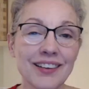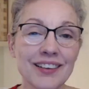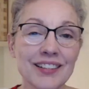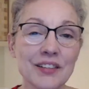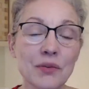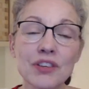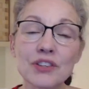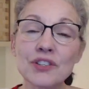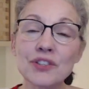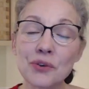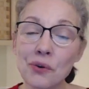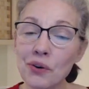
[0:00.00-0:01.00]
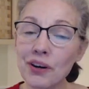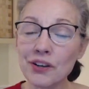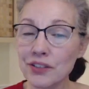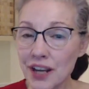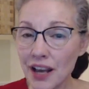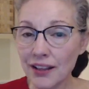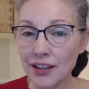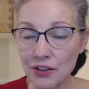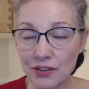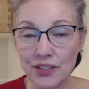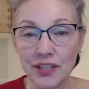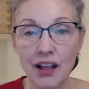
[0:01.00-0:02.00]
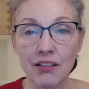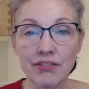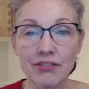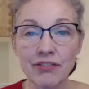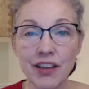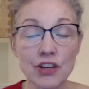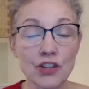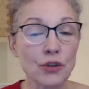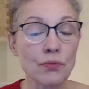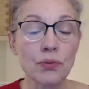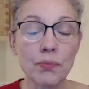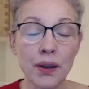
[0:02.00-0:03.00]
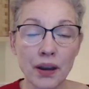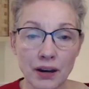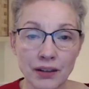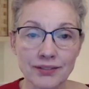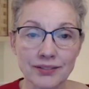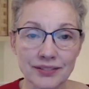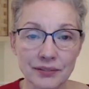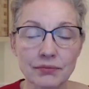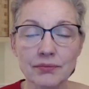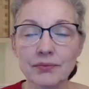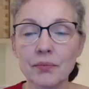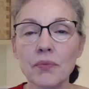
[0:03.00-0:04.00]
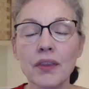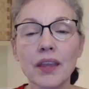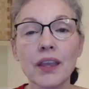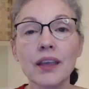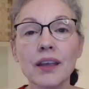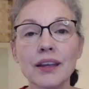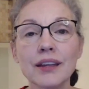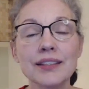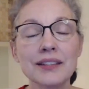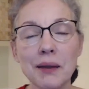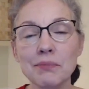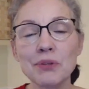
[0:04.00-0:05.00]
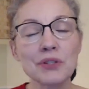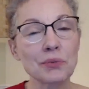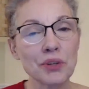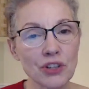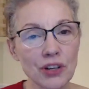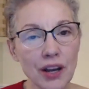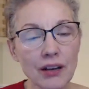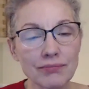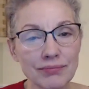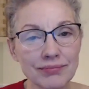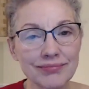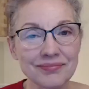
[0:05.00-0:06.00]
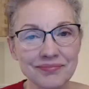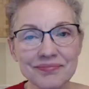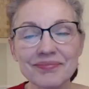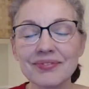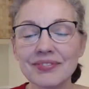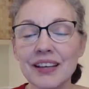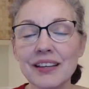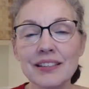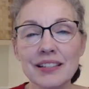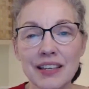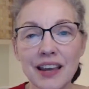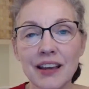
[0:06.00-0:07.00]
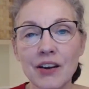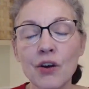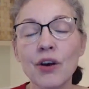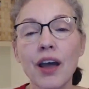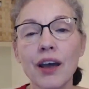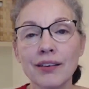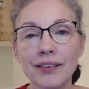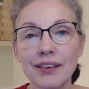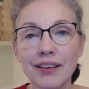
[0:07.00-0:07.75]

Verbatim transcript: So, the story you're telling yourself as you prepare, it's time to switch it up and say, okay,